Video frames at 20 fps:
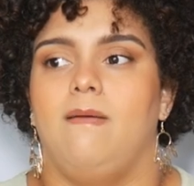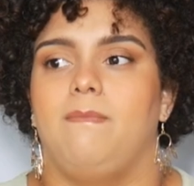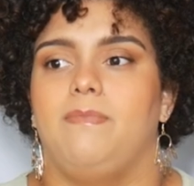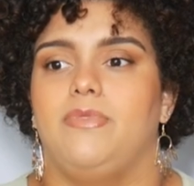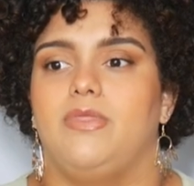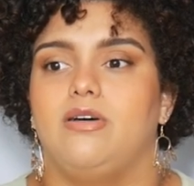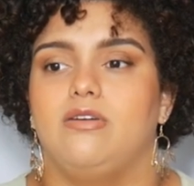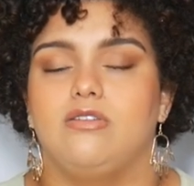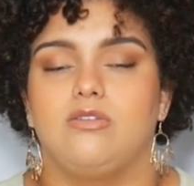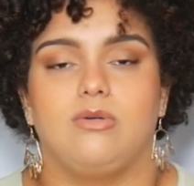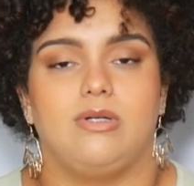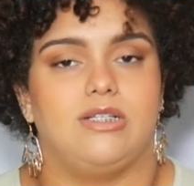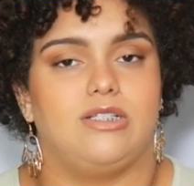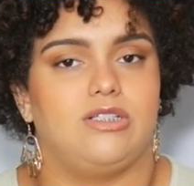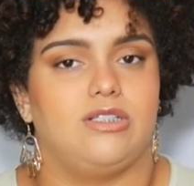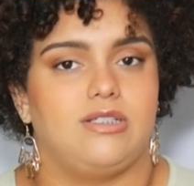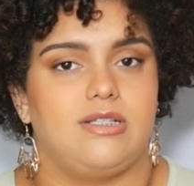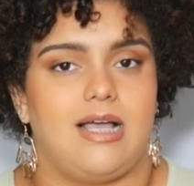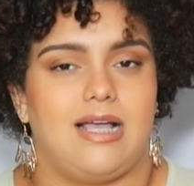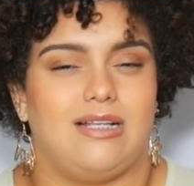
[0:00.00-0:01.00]
those
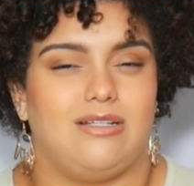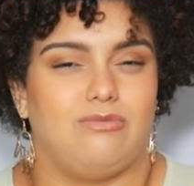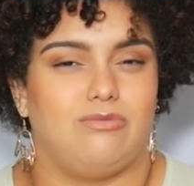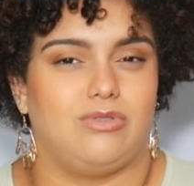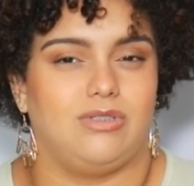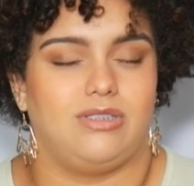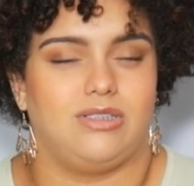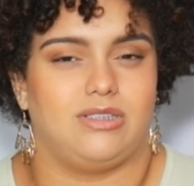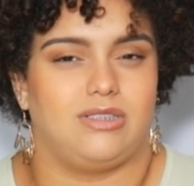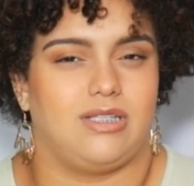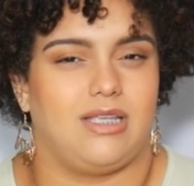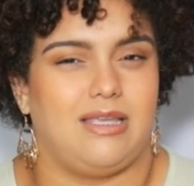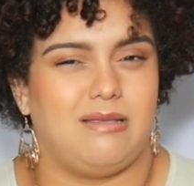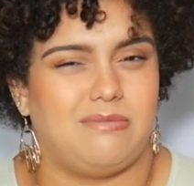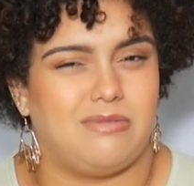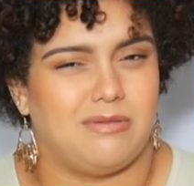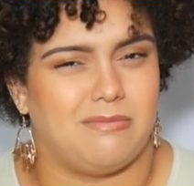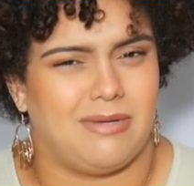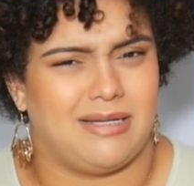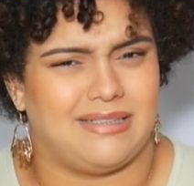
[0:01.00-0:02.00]
questions I will just
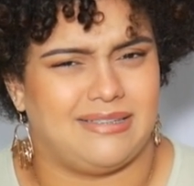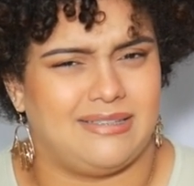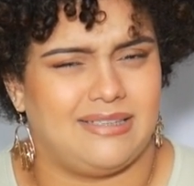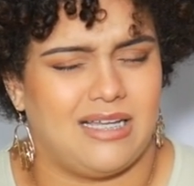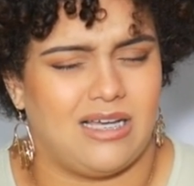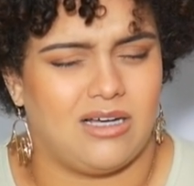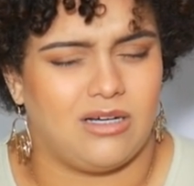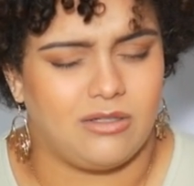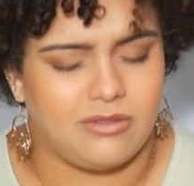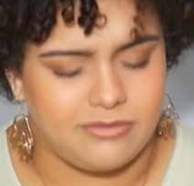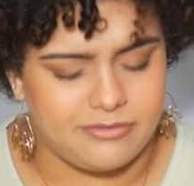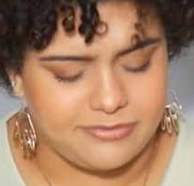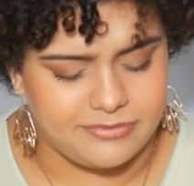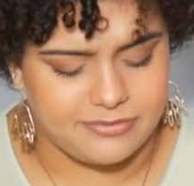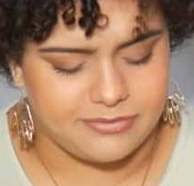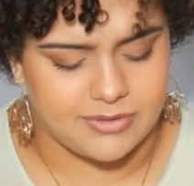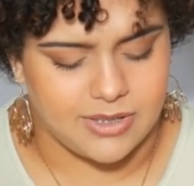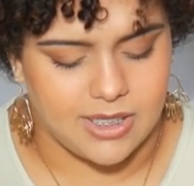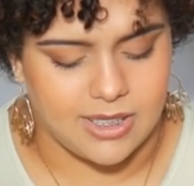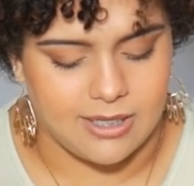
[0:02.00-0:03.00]
keep to myself
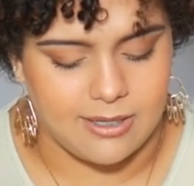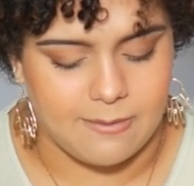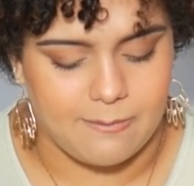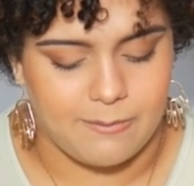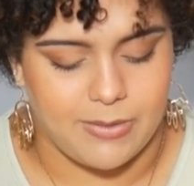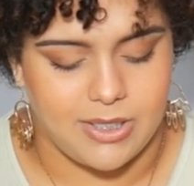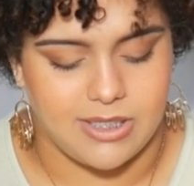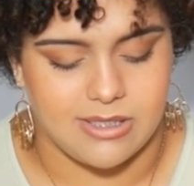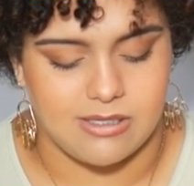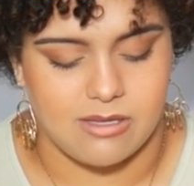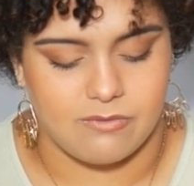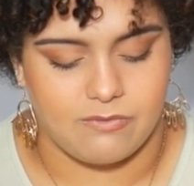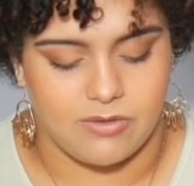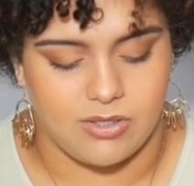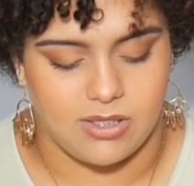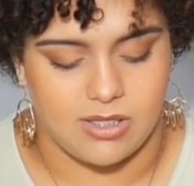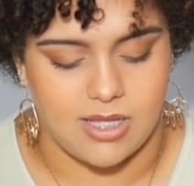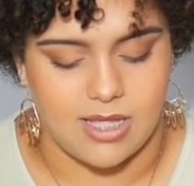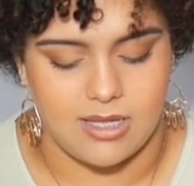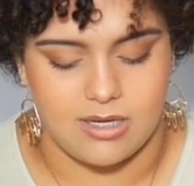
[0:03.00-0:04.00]
um, because I
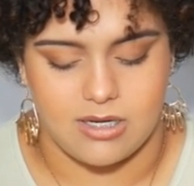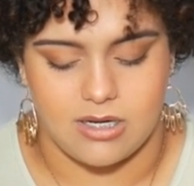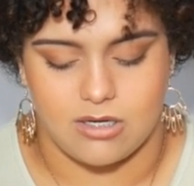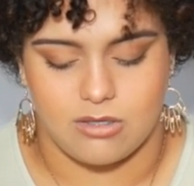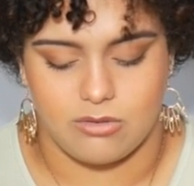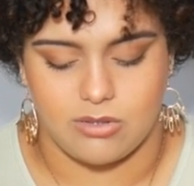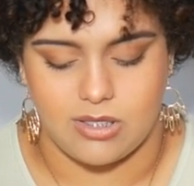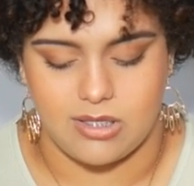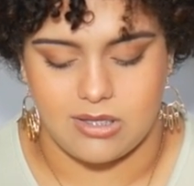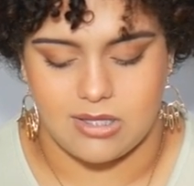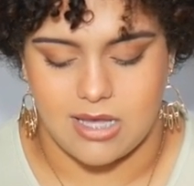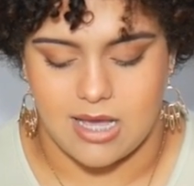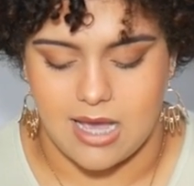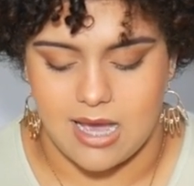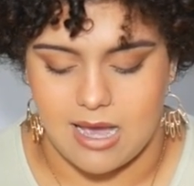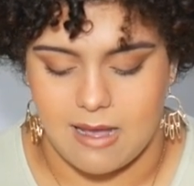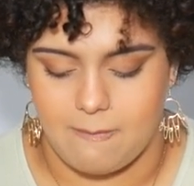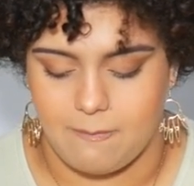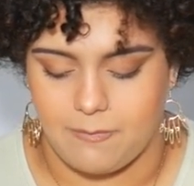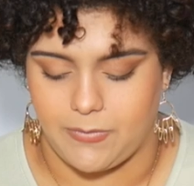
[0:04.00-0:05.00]
feel like not only
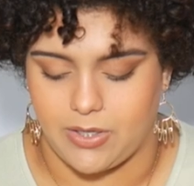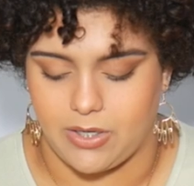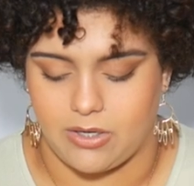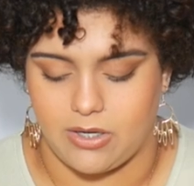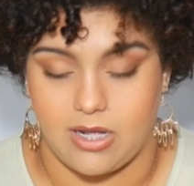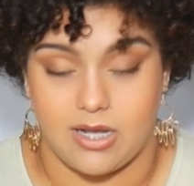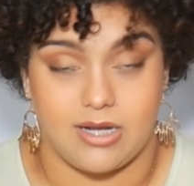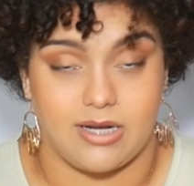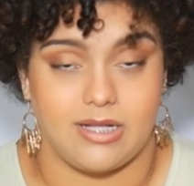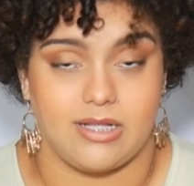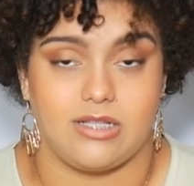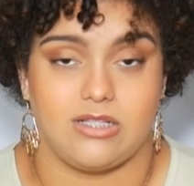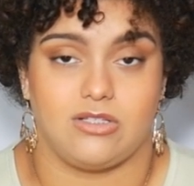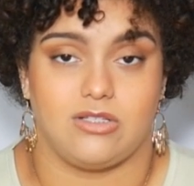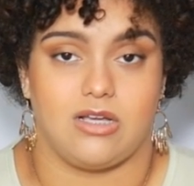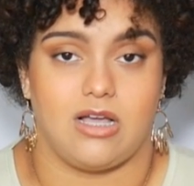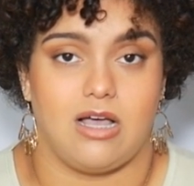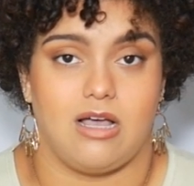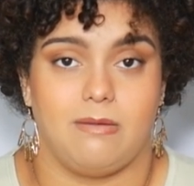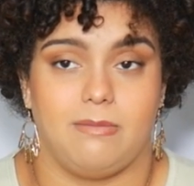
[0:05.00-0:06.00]
that you're not gonna get the
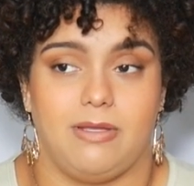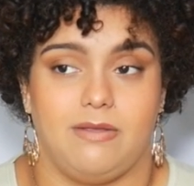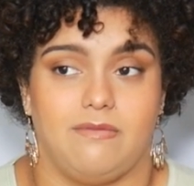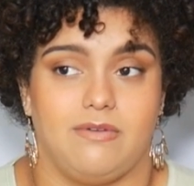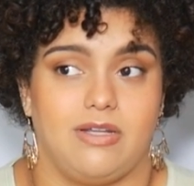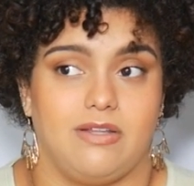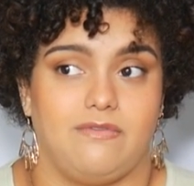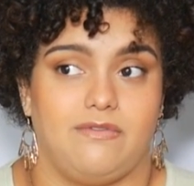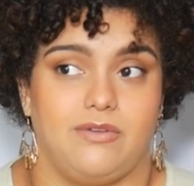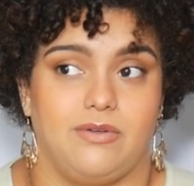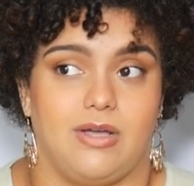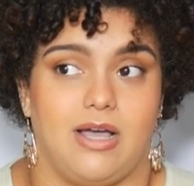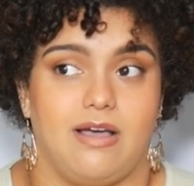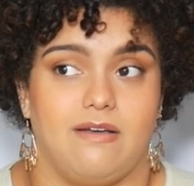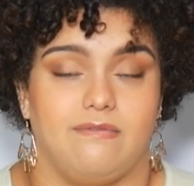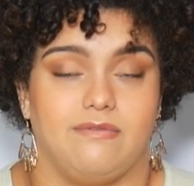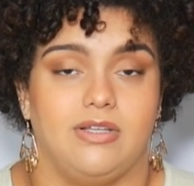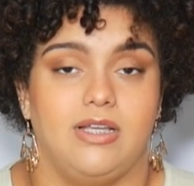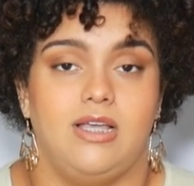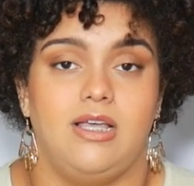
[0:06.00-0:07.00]
job even if you
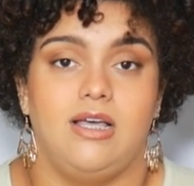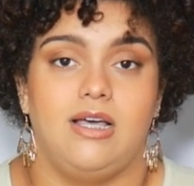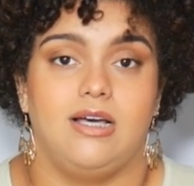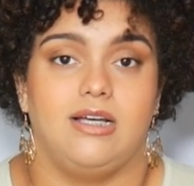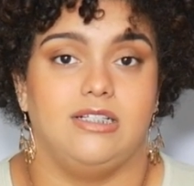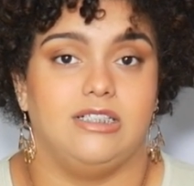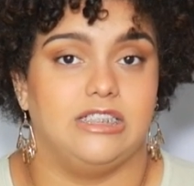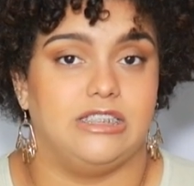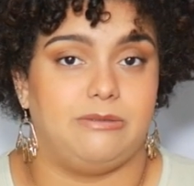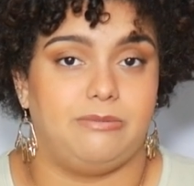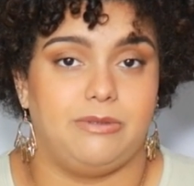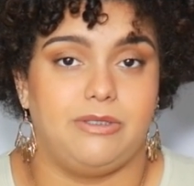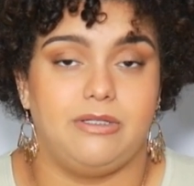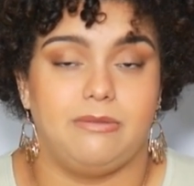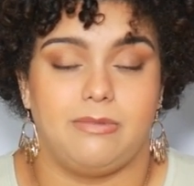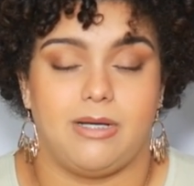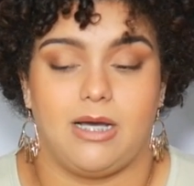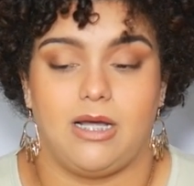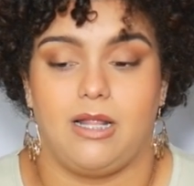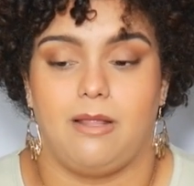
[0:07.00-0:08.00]
have a dispute
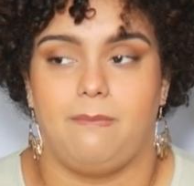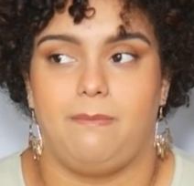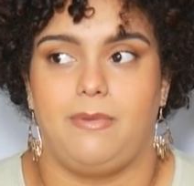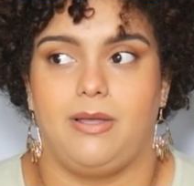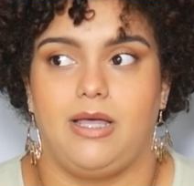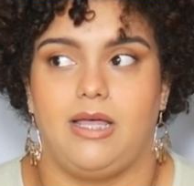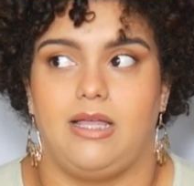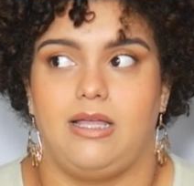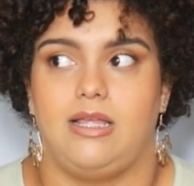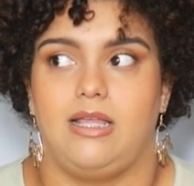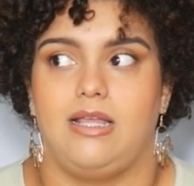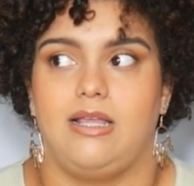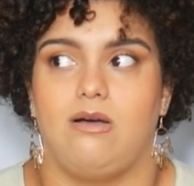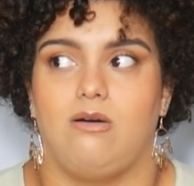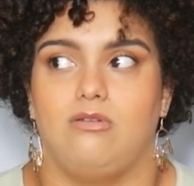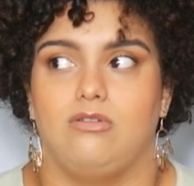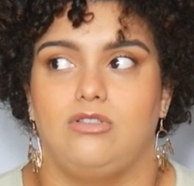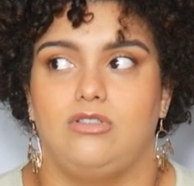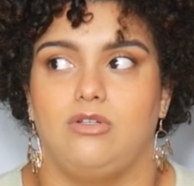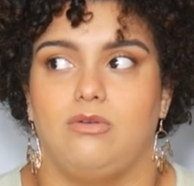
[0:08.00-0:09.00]
about it, but it
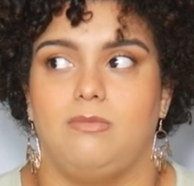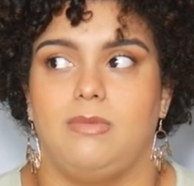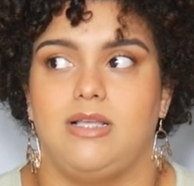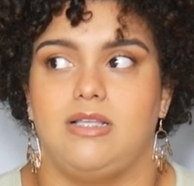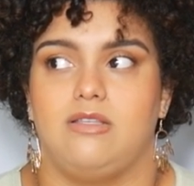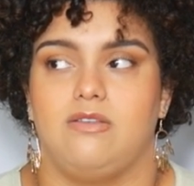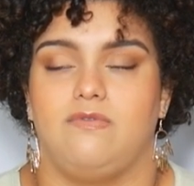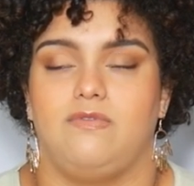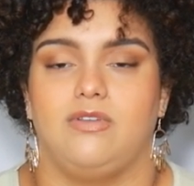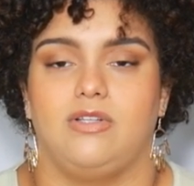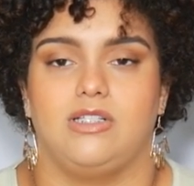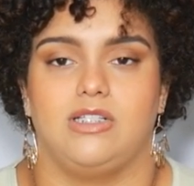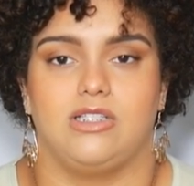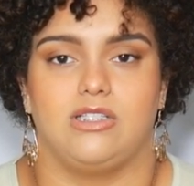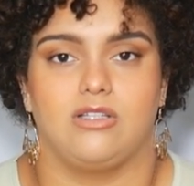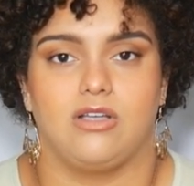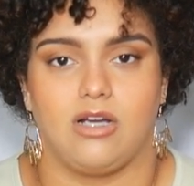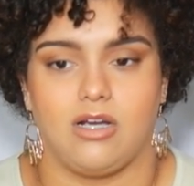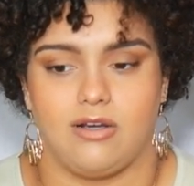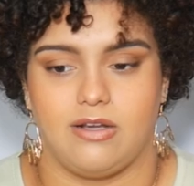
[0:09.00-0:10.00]
also makes you feel
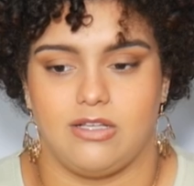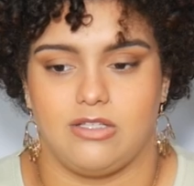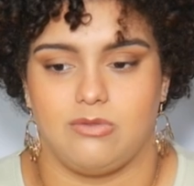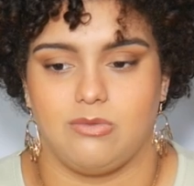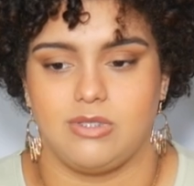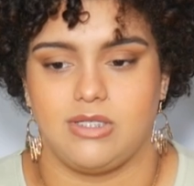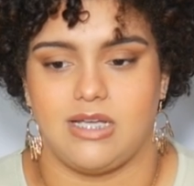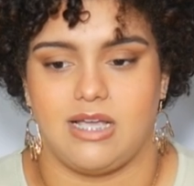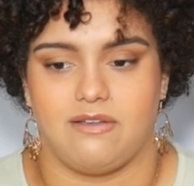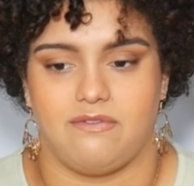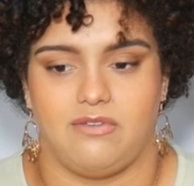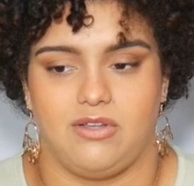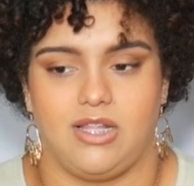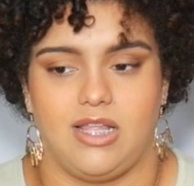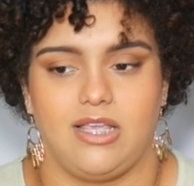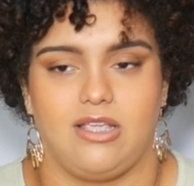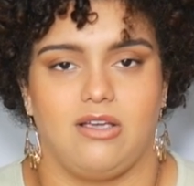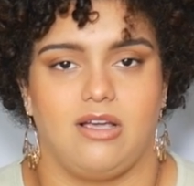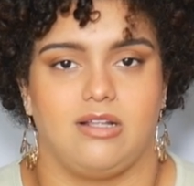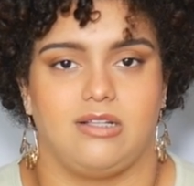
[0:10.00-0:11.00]
discouraged, which I feel
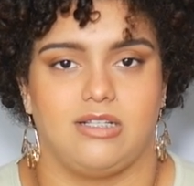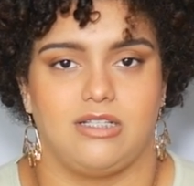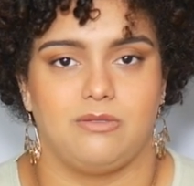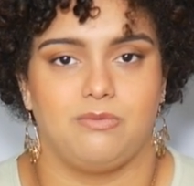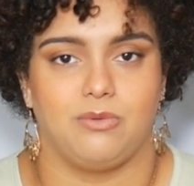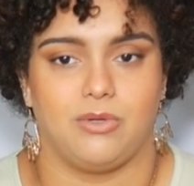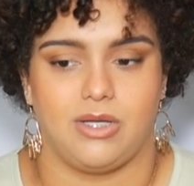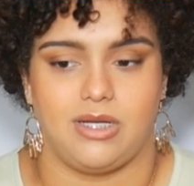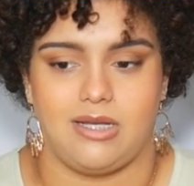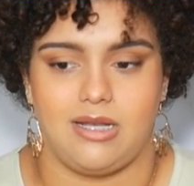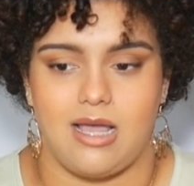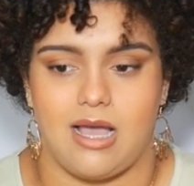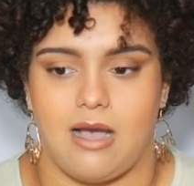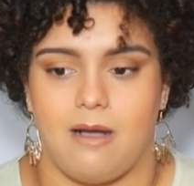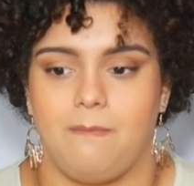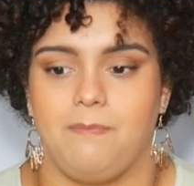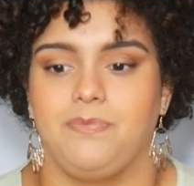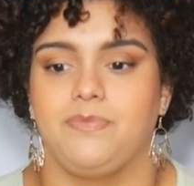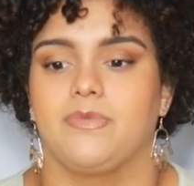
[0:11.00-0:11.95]
like you're at this point now.